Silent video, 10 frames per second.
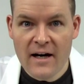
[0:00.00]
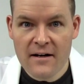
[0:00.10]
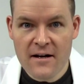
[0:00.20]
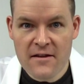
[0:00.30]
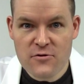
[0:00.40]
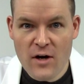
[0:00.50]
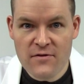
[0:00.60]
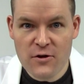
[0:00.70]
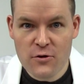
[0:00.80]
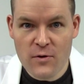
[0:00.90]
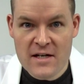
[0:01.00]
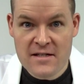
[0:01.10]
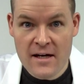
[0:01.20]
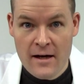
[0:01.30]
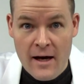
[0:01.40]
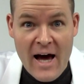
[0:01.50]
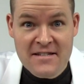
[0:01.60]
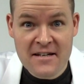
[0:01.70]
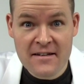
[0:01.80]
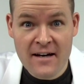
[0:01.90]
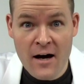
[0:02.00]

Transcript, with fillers: Got any that drive you crazy? Ask in the